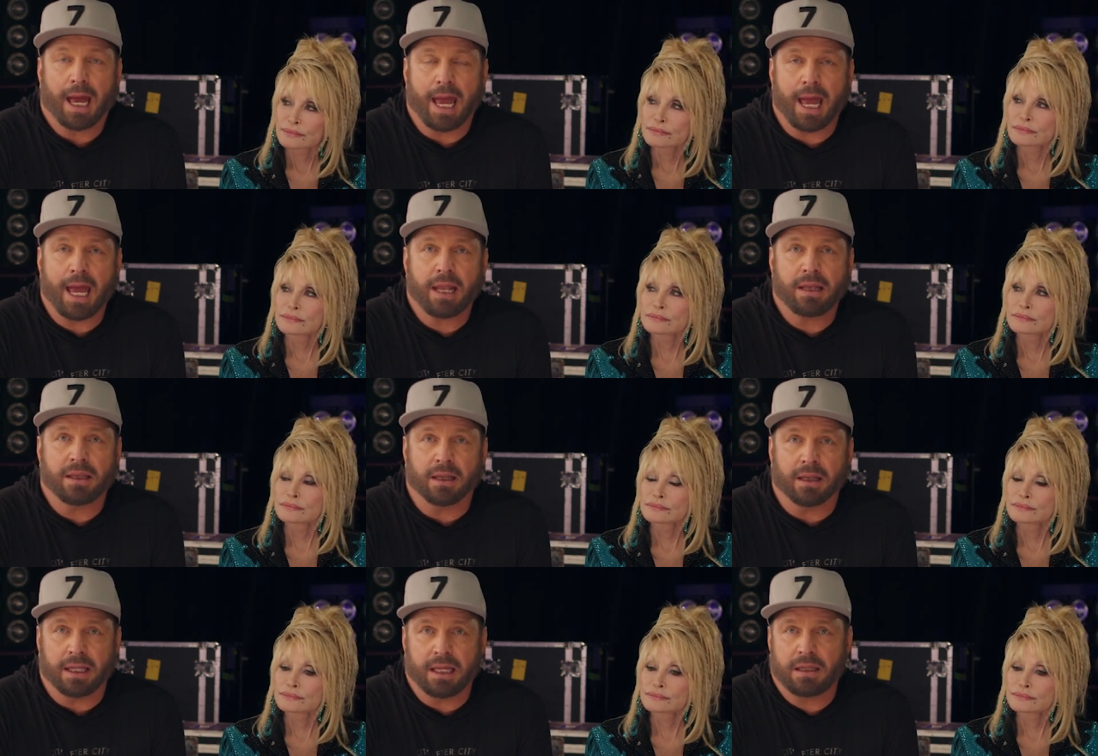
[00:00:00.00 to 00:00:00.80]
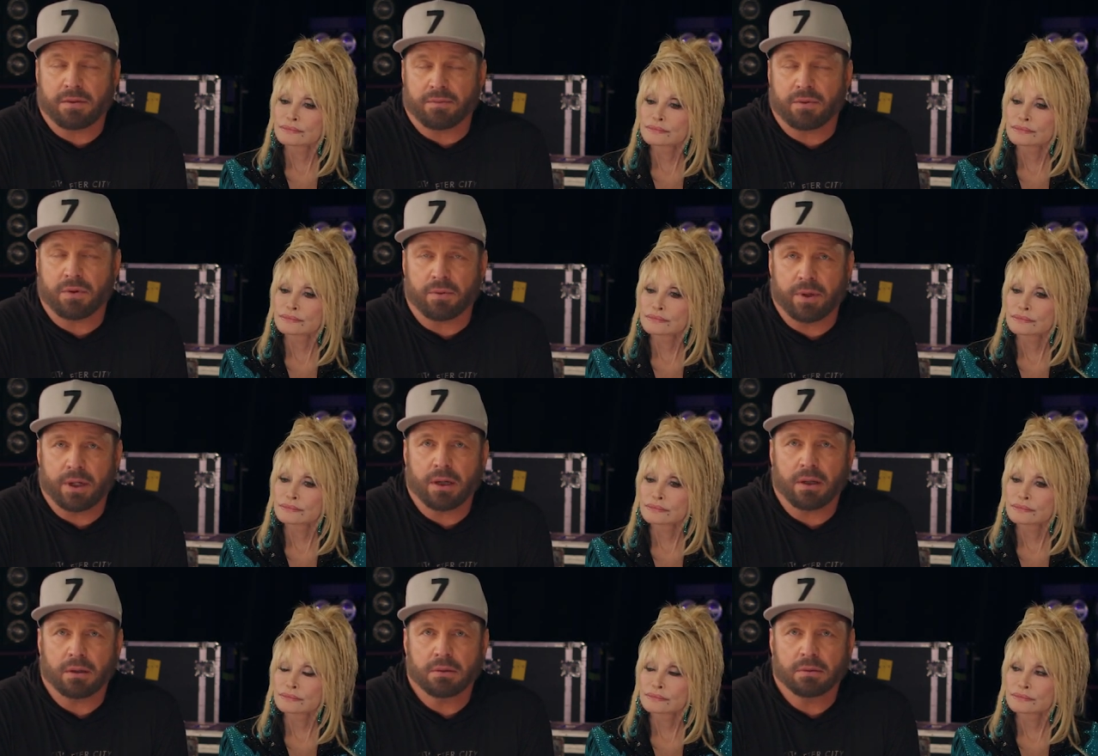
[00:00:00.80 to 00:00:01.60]
Speaker 1: and the length of
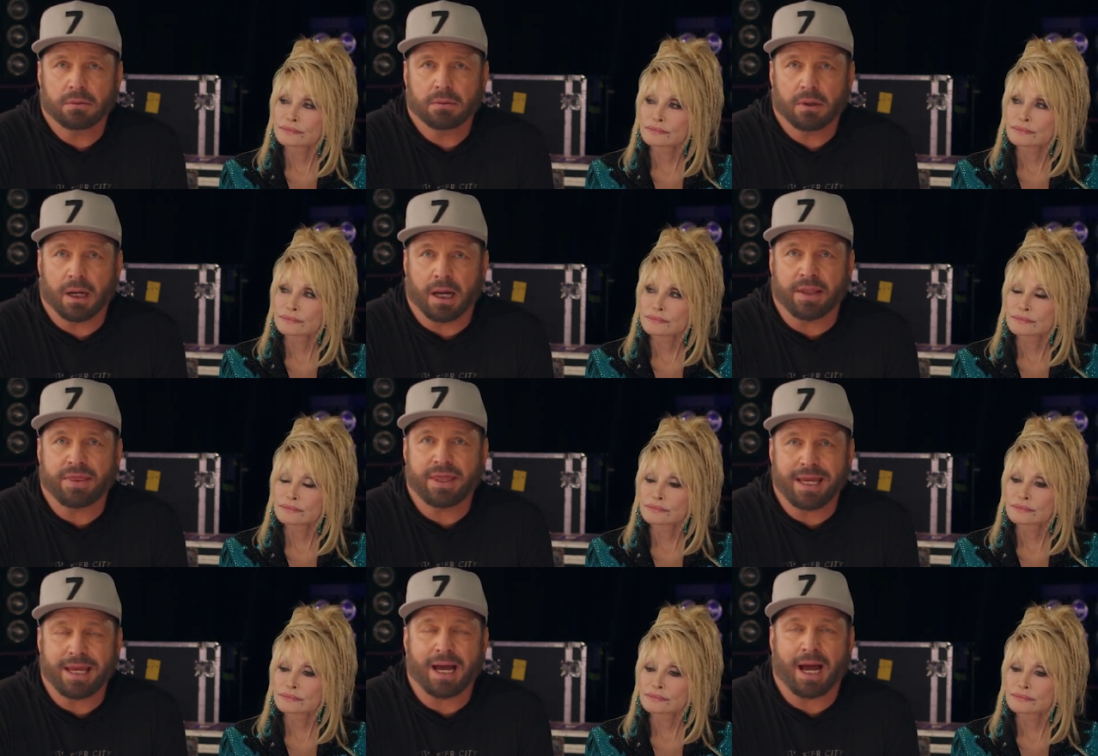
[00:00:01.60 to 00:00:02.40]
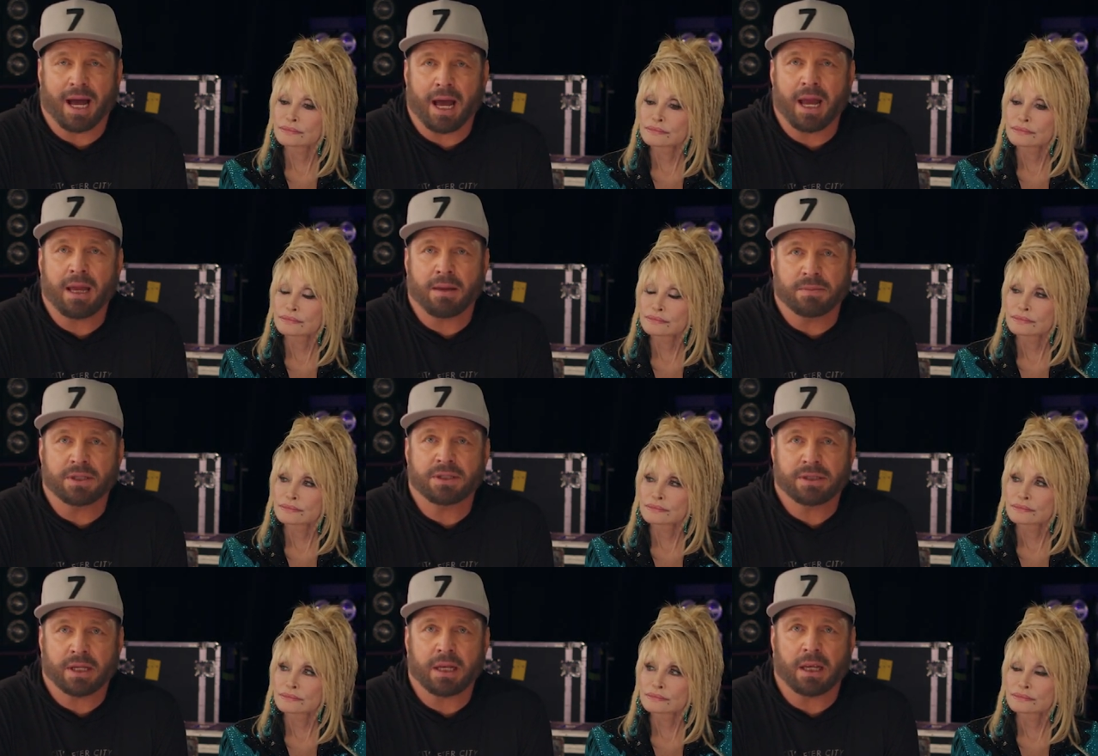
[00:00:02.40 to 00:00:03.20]
career, I think I am
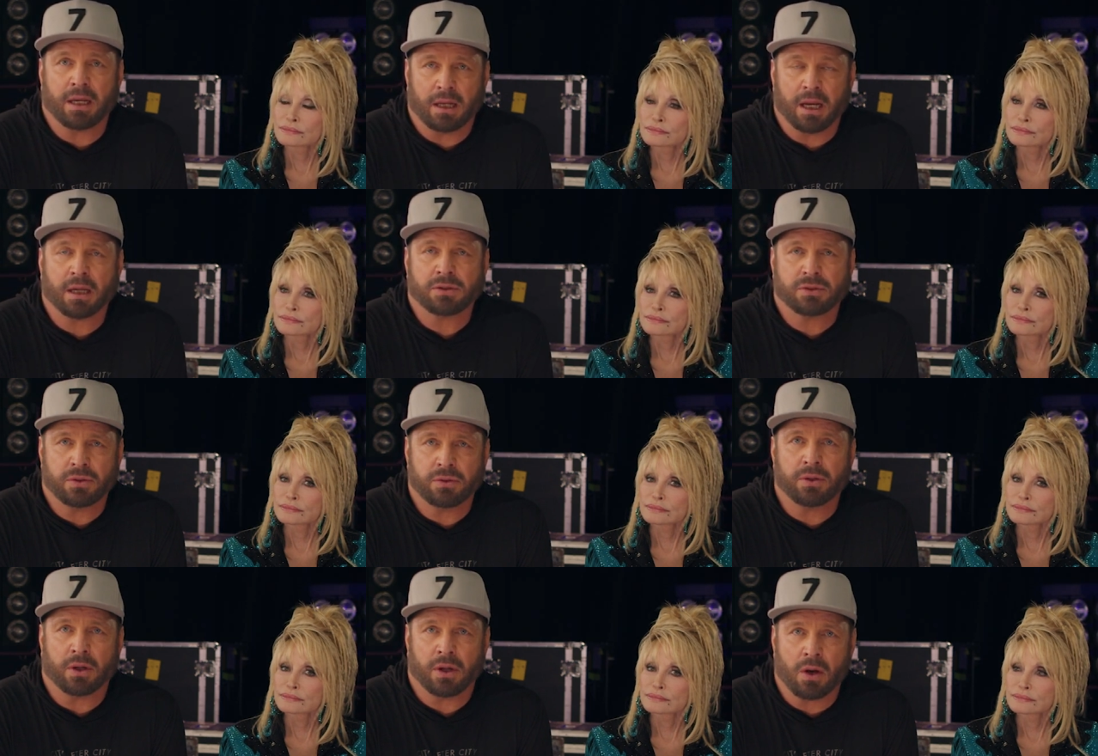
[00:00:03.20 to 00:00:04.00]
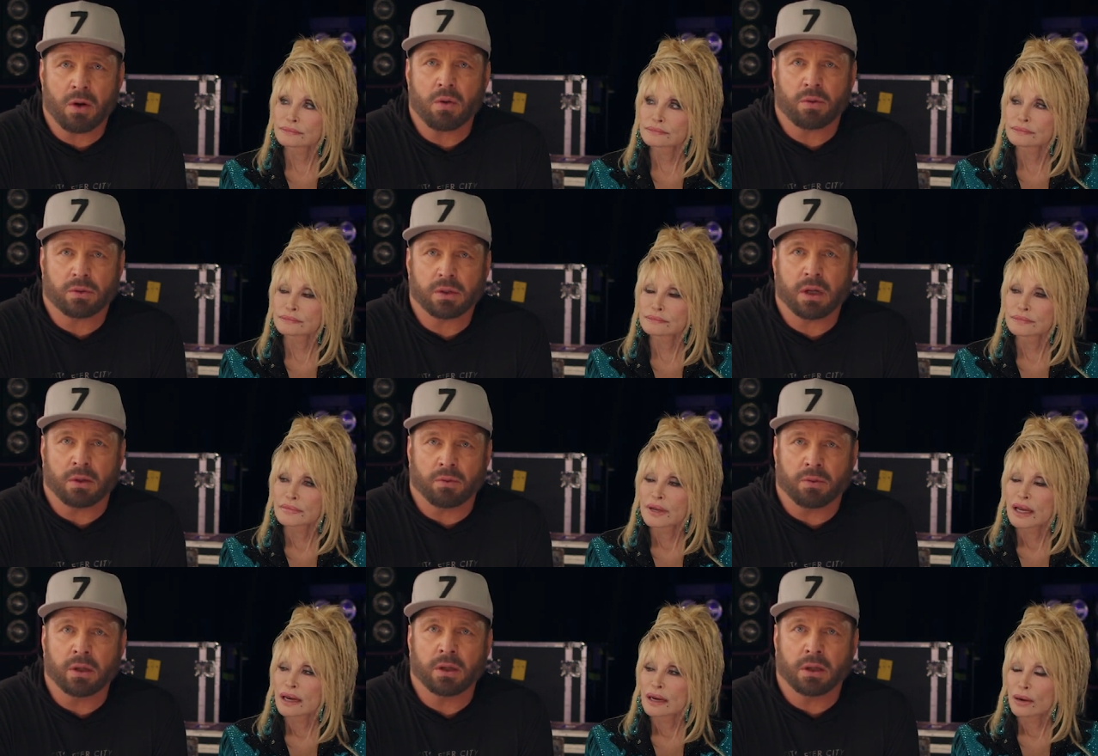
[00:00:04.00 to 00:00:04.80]
sitting next to the goat. I
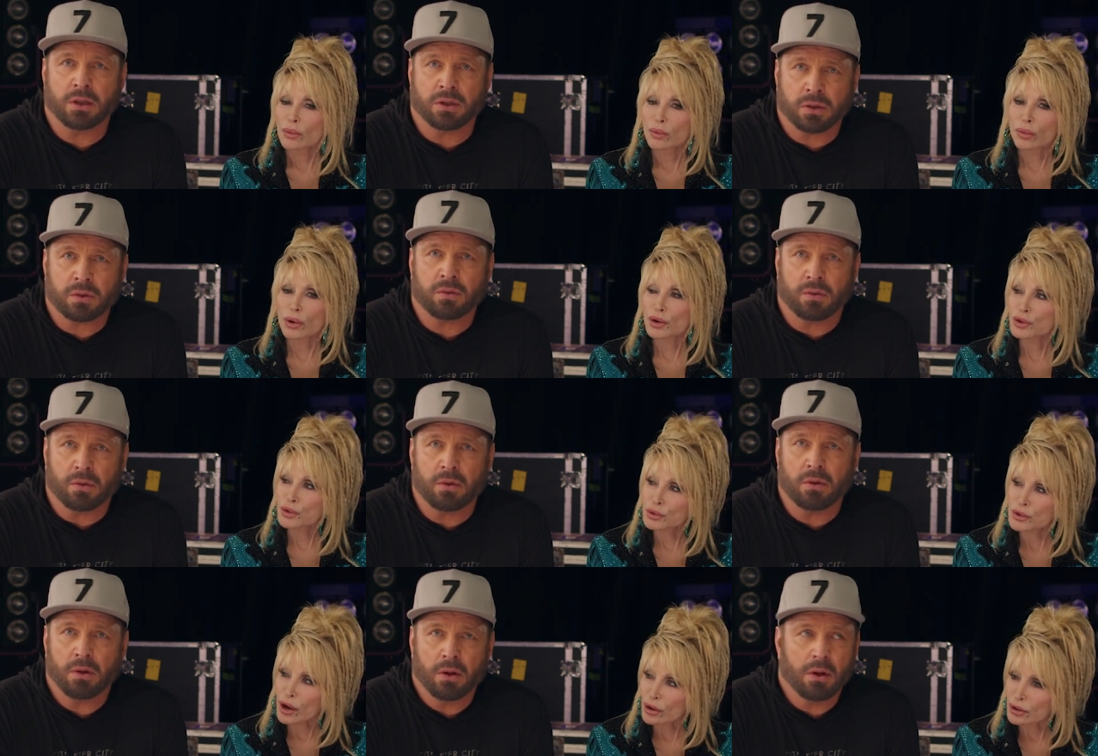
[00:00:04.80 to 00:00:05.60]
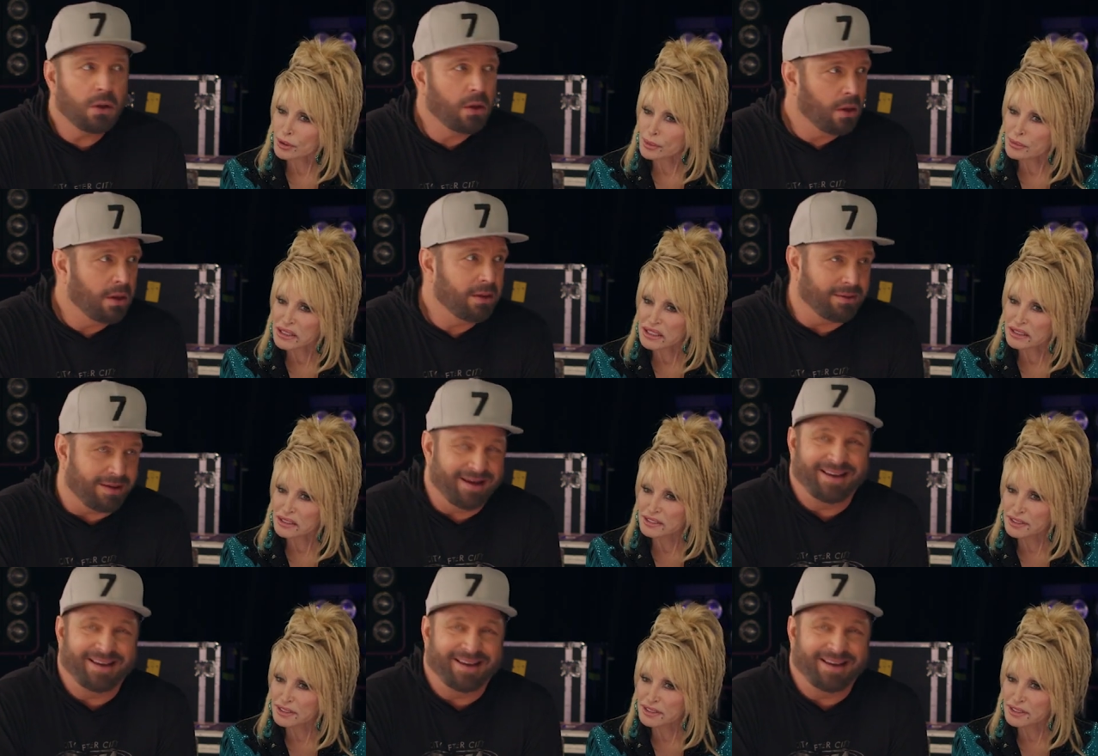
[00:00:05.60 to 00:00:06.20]
really do. Well, are you
Speaker 2: calling me a